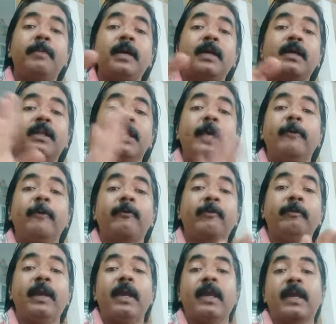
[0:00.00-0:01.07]
but they
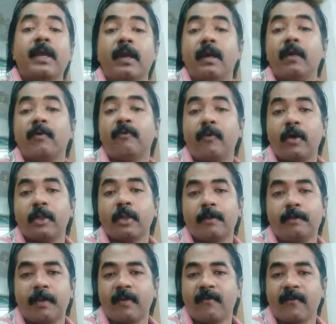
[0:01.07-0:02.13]
may care for the
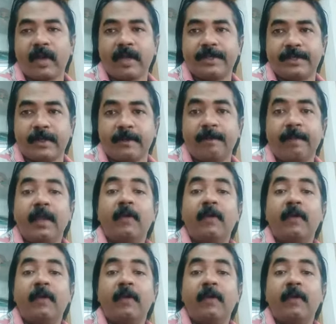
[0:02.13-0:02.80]
perfection.